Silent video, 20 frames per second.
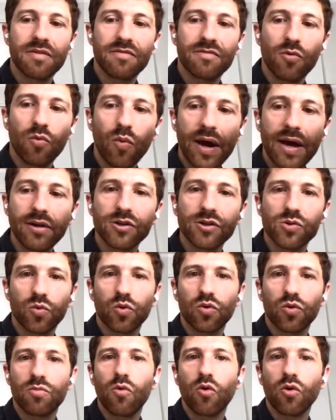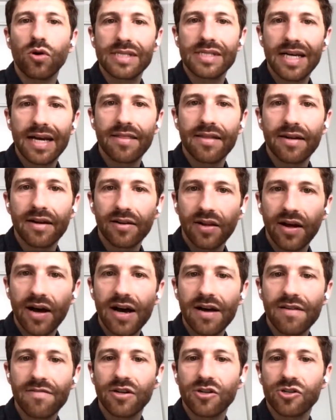If a whale is worth more dead than
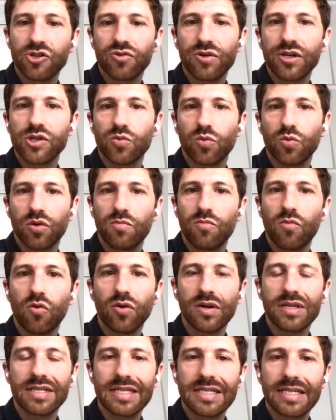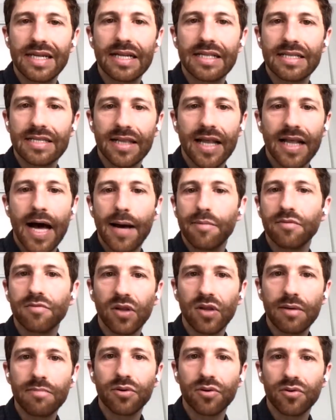alive, and a tree is worth more as a dead slab of
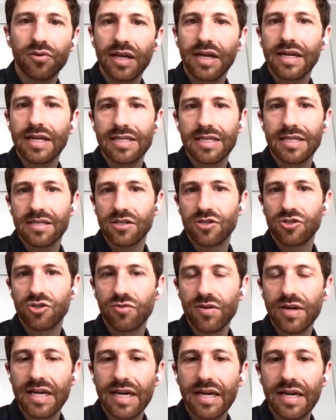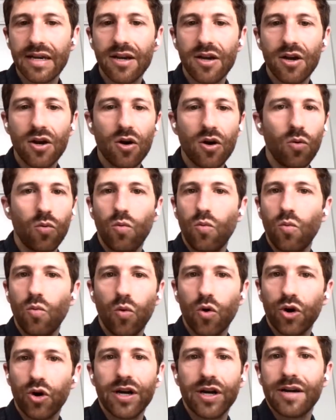lumber than it is as a tree,
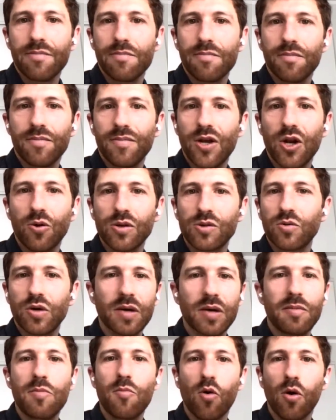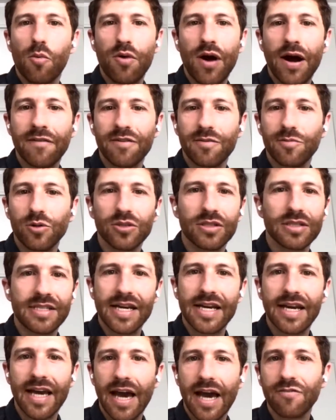we're gonna, you know, it's we're gonna be more profitable to
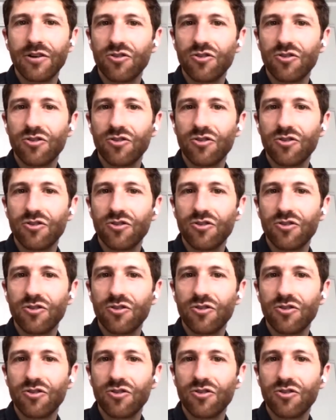take every